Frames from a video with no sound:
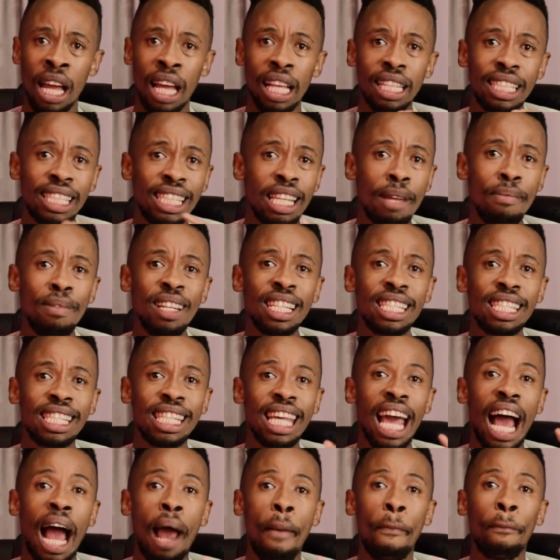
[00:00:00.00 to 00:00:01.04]

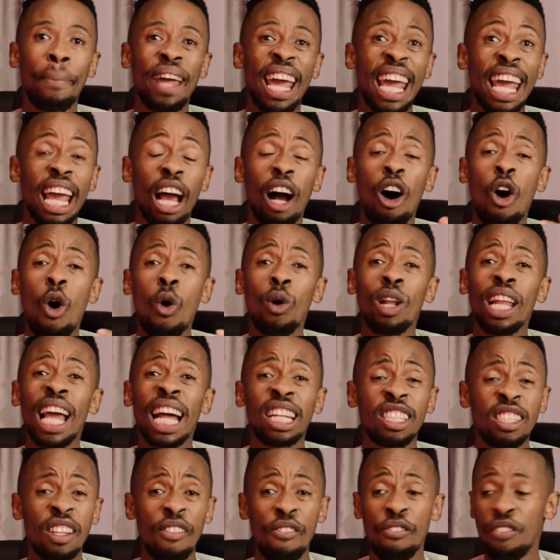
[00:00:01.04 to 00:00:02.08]
Seamlessly, I pay only
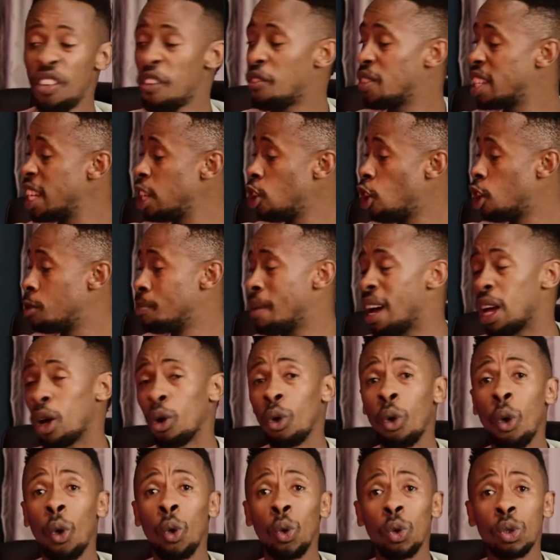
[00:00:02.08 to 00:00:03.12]
115 on my
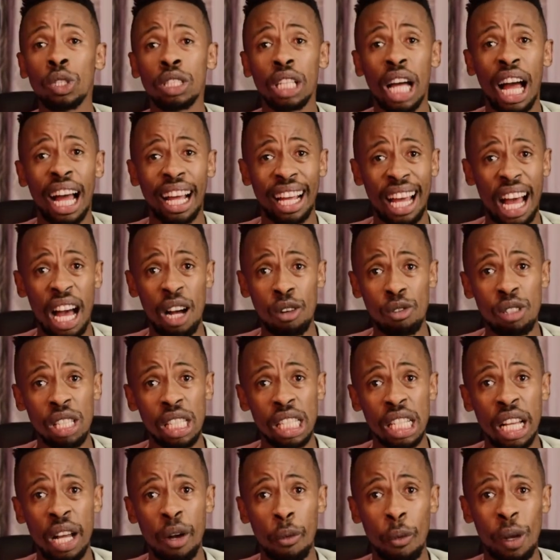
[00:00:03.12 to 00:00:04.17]
gold
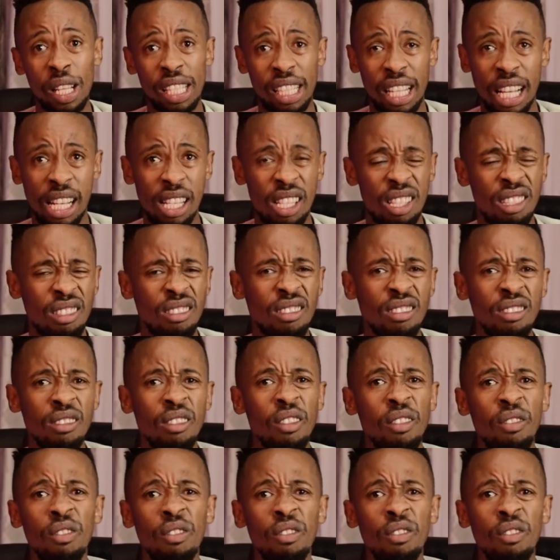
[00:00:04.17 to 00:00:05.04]
account, which is